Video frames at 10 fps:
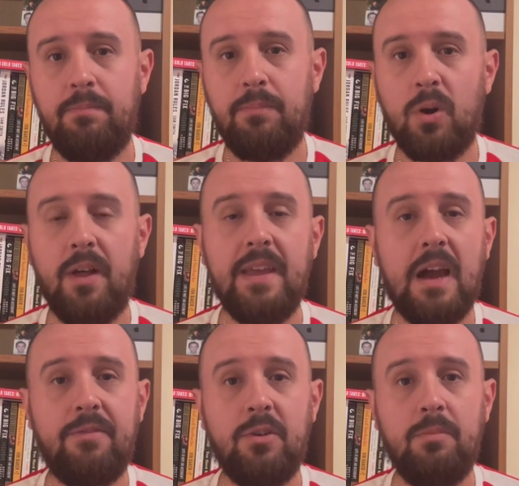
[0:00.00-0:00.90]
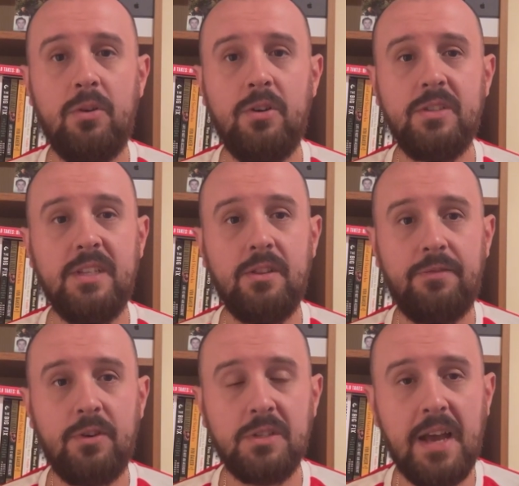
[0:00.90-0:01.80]
put on the afterburners in the
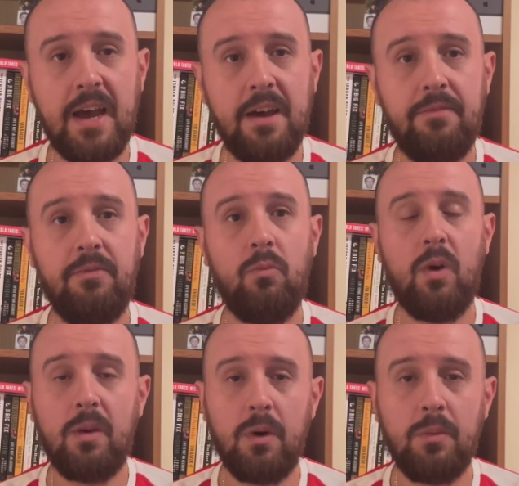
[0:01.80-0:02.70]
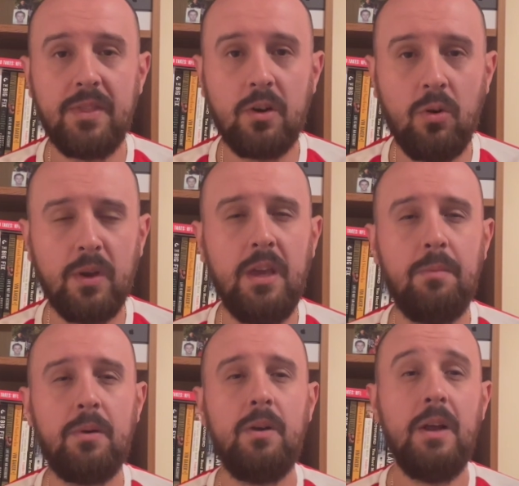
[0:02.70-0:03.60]
first half, 1-on-1 with the
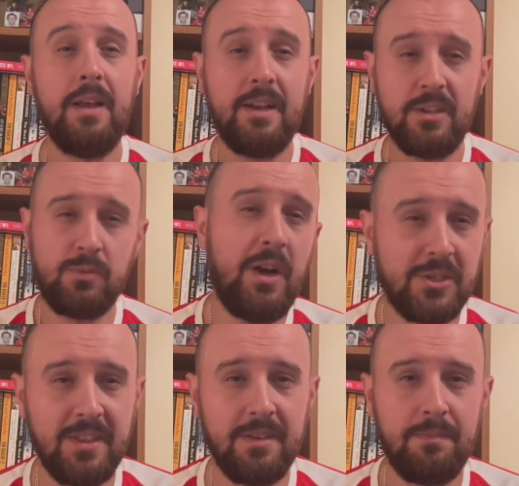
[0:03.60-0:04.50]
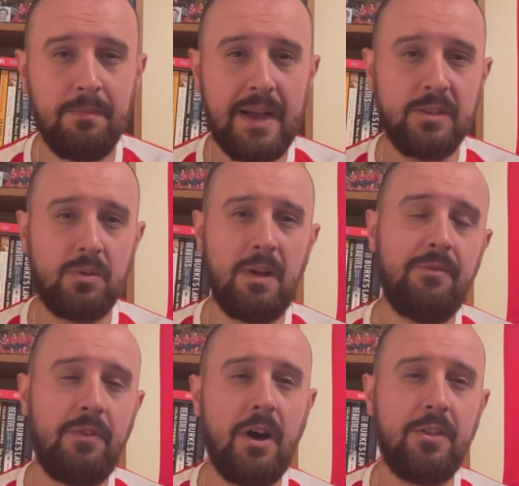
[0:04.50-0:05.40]
goalkeeper. I was watching the match with my
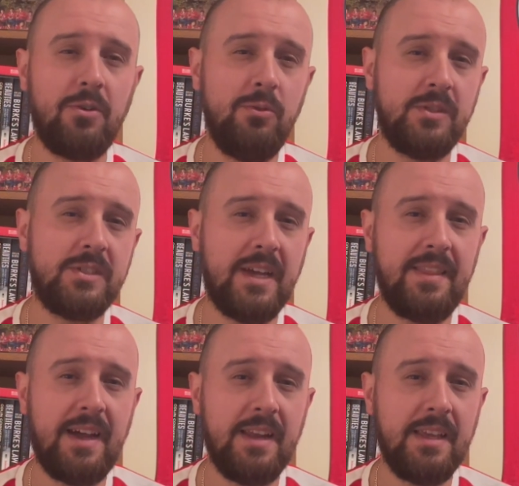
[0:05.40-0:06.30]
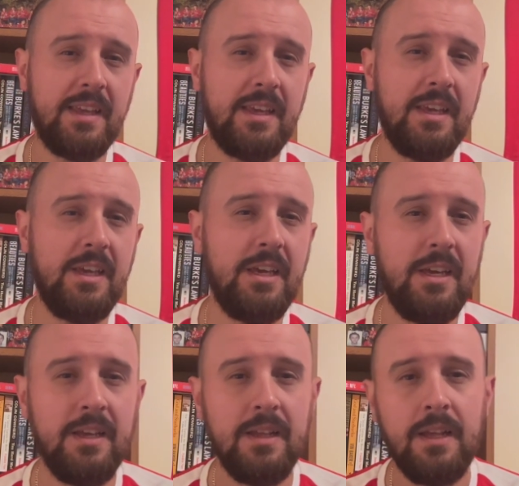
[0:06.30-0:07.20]
father, who said that
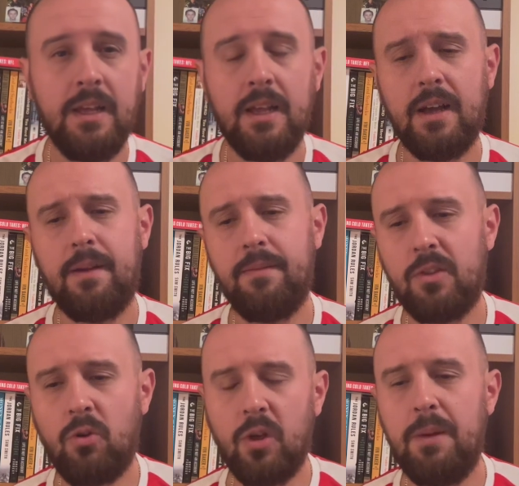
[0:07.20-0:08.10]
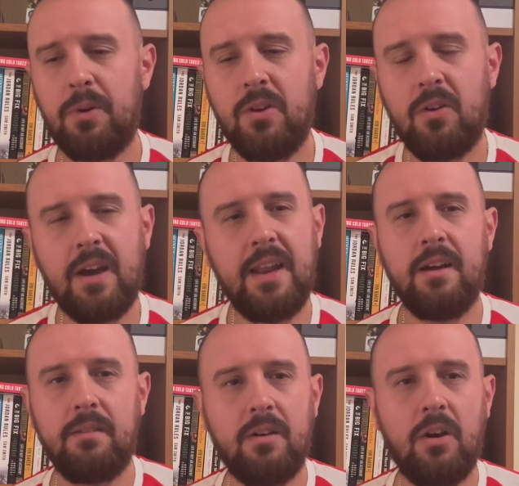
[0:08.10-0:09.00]
the goalkeeper, kind
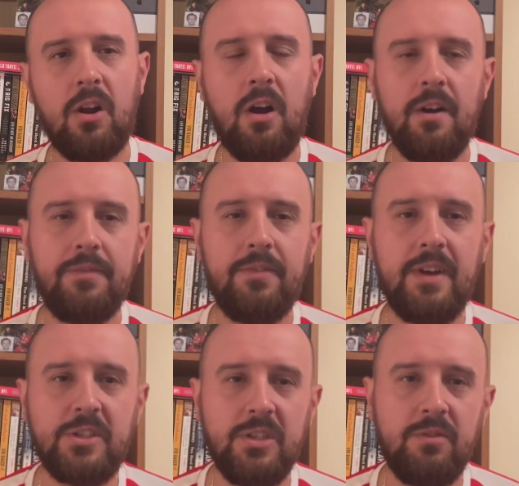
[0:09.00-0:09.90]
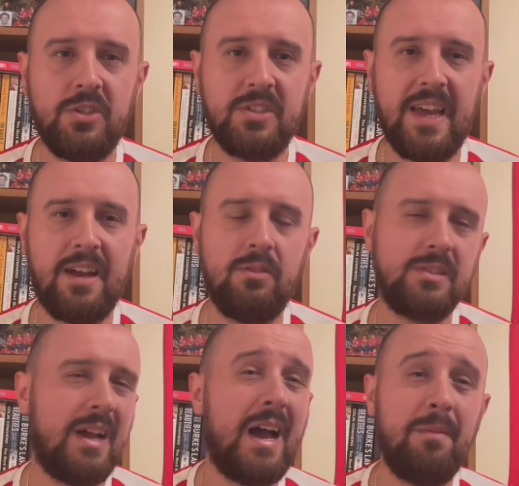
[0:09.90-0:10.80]
of cut off Gacinovic's
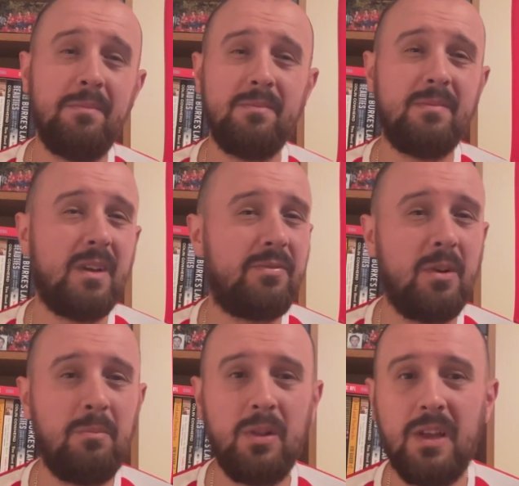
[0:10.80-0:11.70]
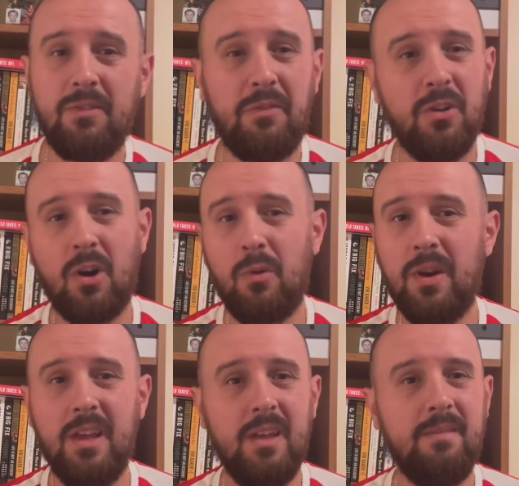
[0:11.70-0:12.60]
angles. I'm a firm believer if you're
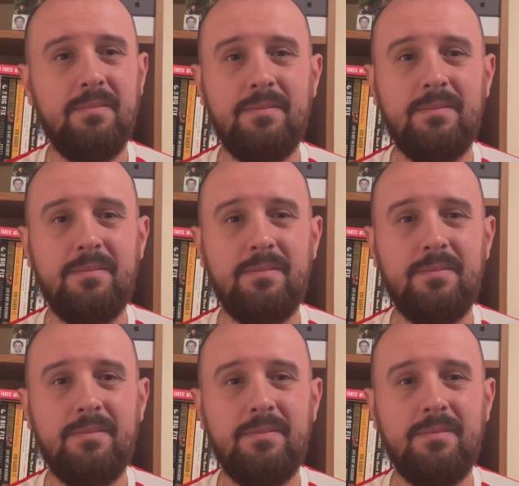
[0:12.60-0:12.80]
already